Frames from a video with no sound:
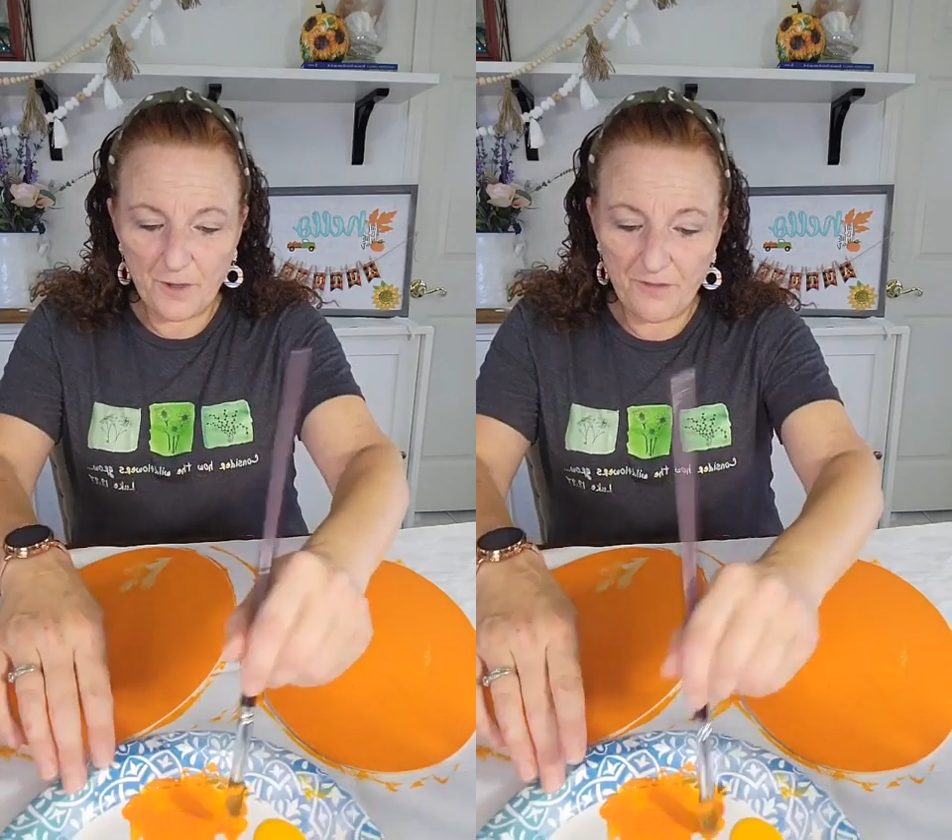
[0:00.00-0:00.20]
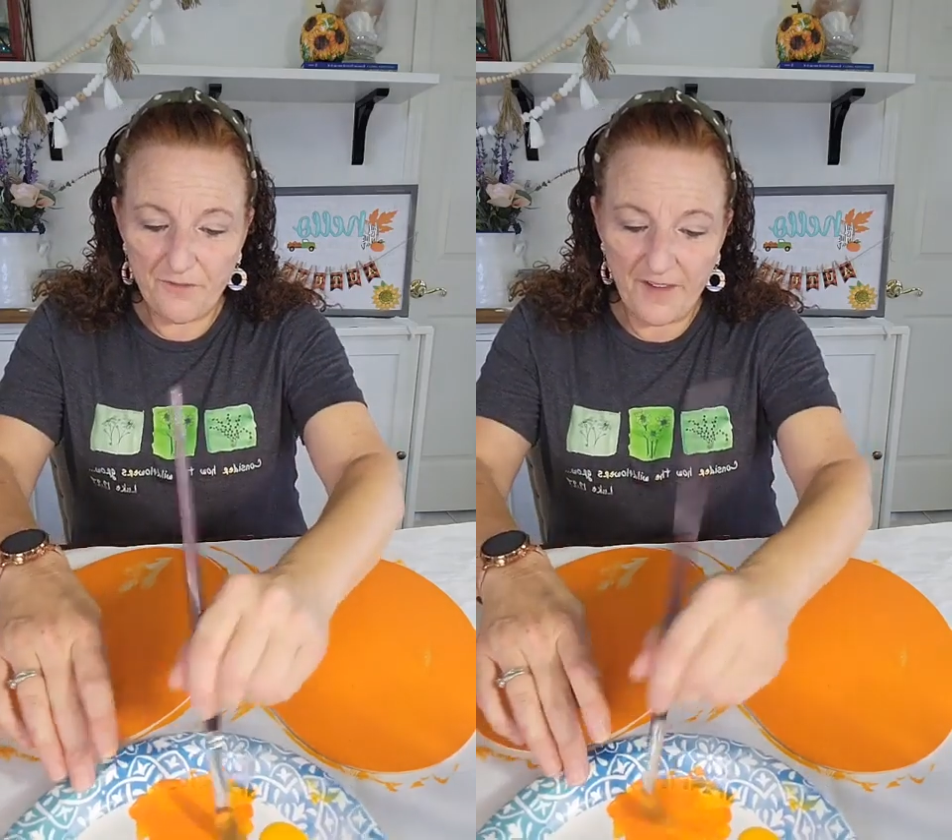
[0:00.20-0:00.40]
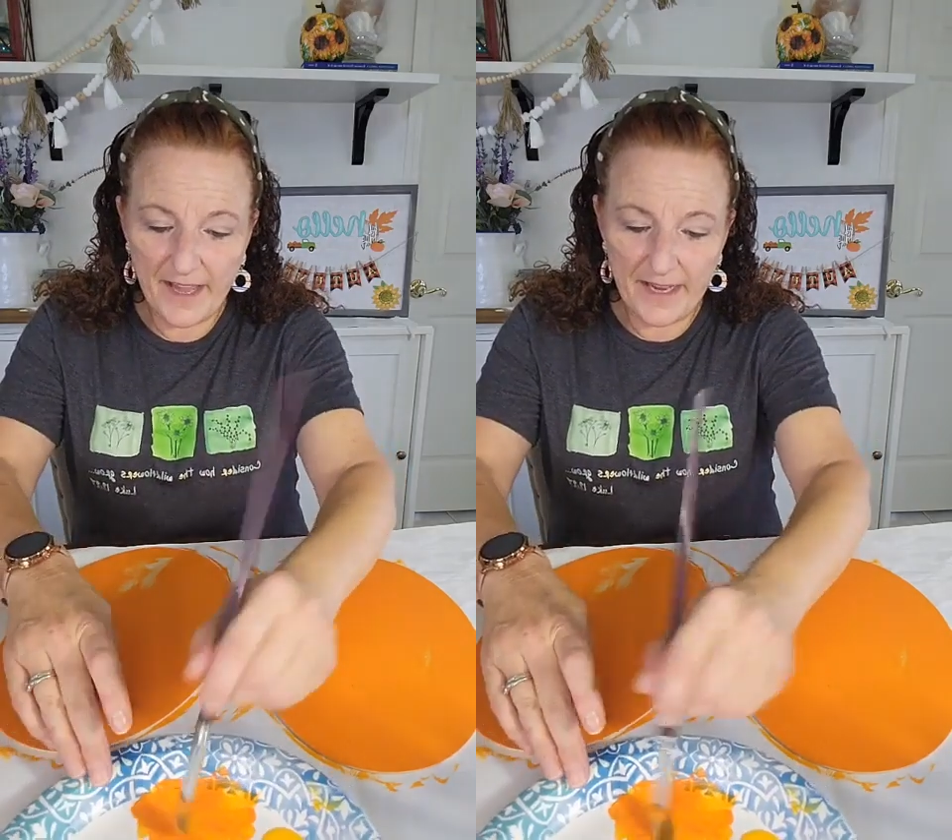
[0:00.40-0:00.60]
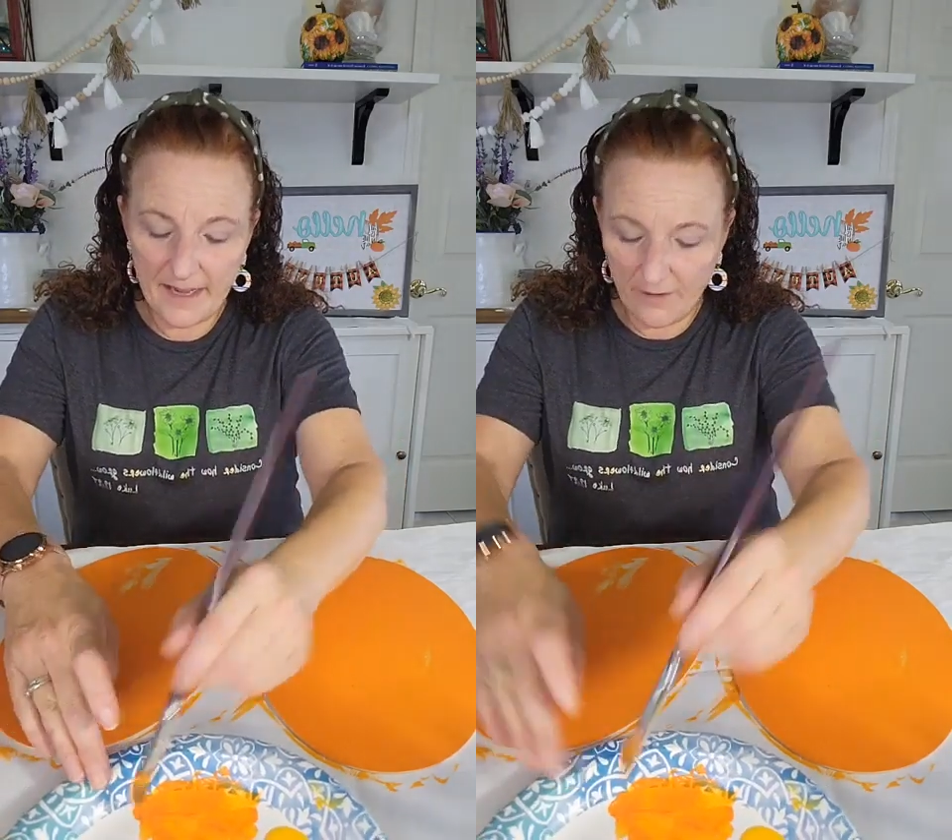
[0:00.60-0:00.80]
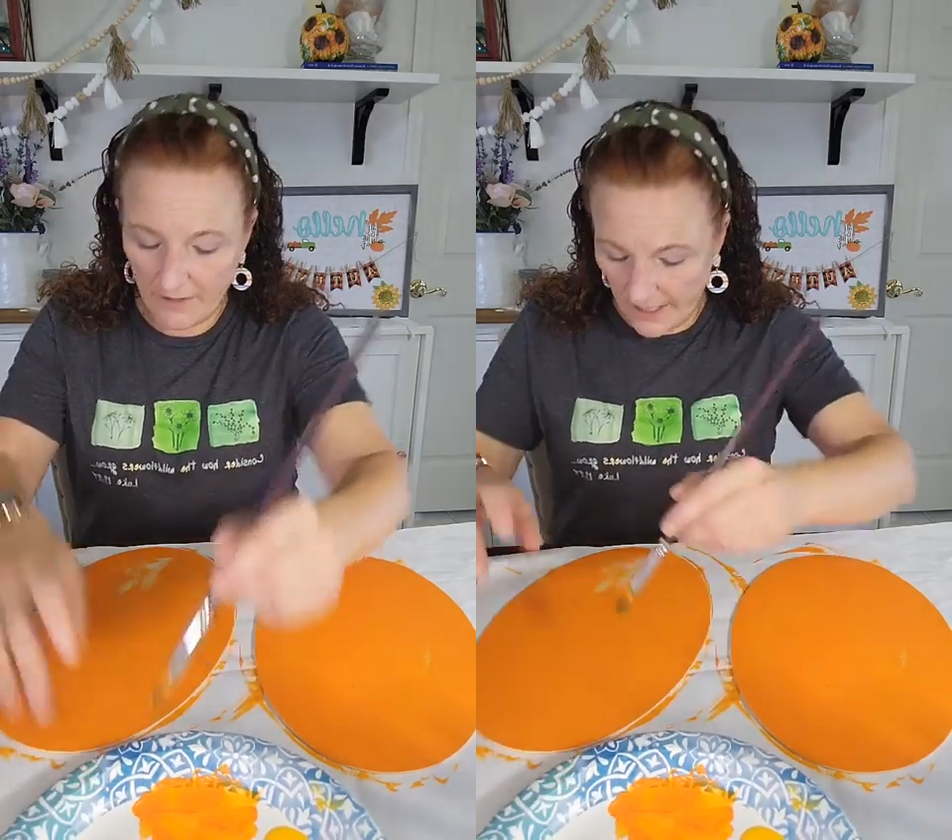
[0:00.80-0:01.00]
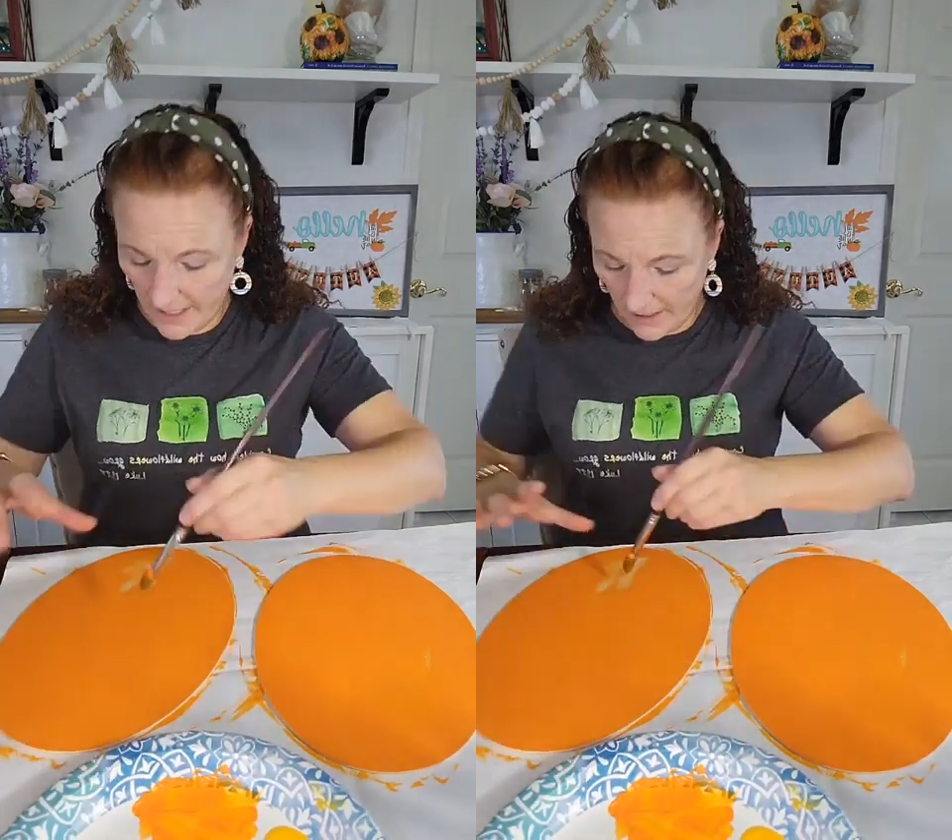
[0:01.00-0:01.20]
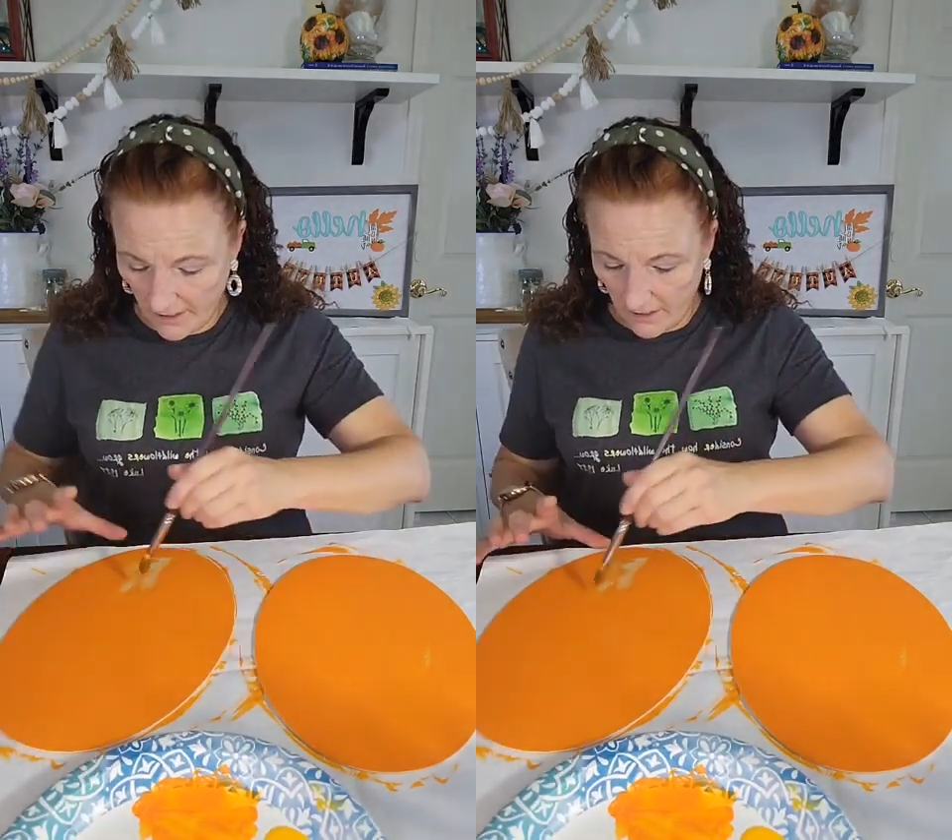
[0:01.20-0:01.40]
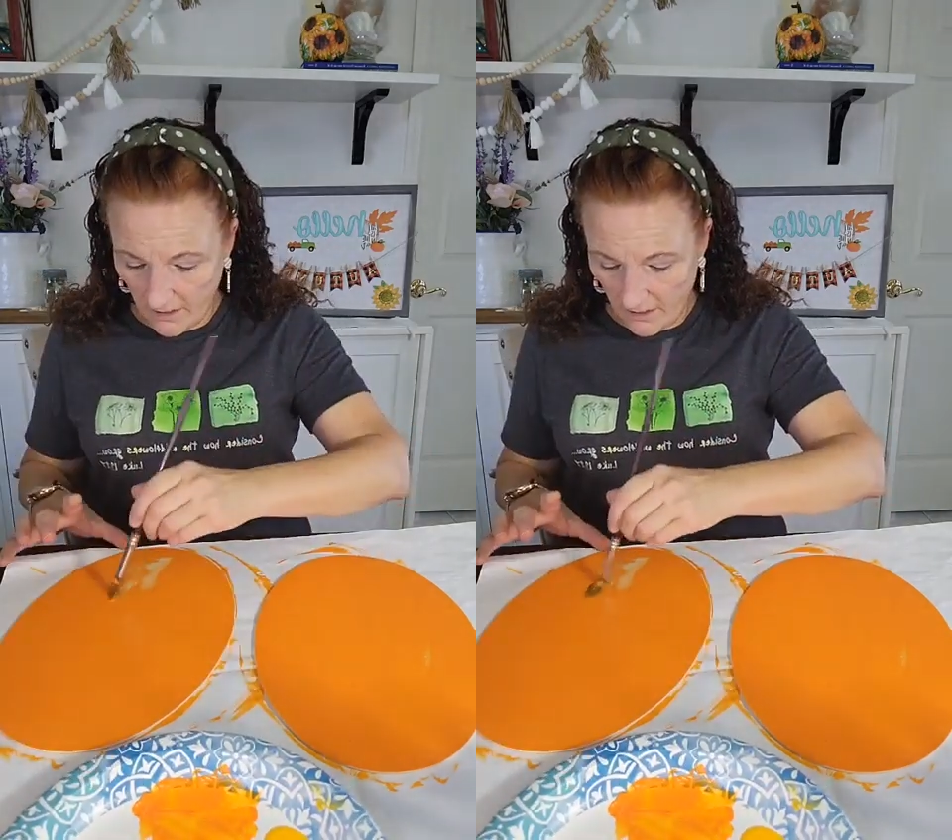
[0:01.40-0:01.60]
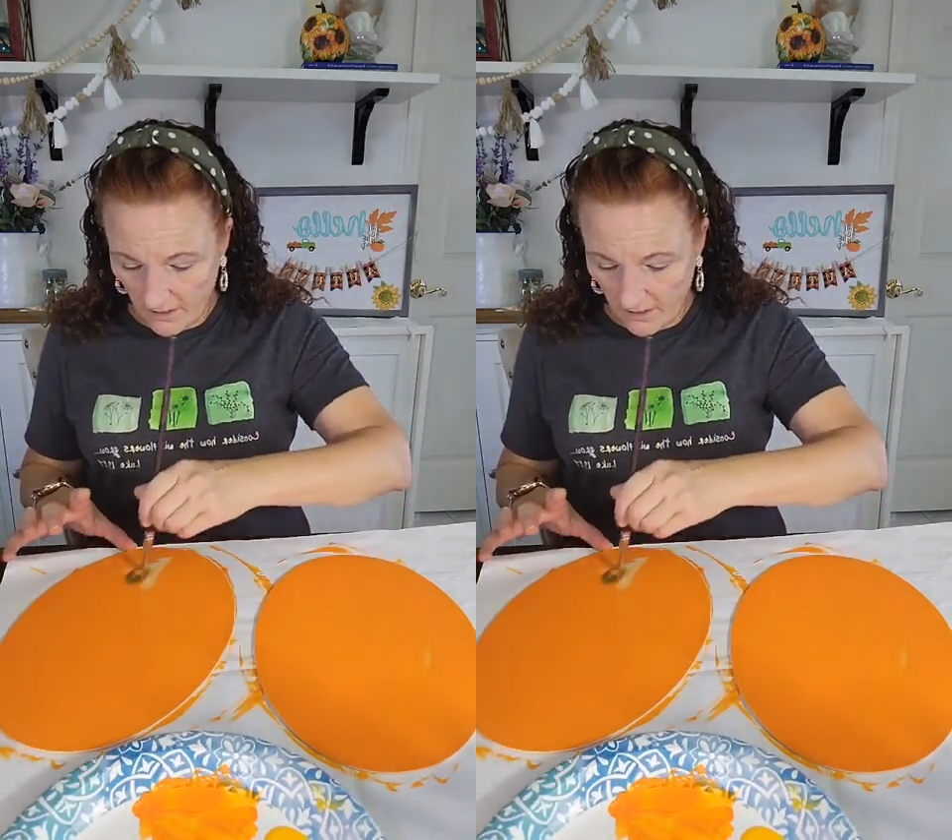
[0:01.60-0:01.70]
fan out here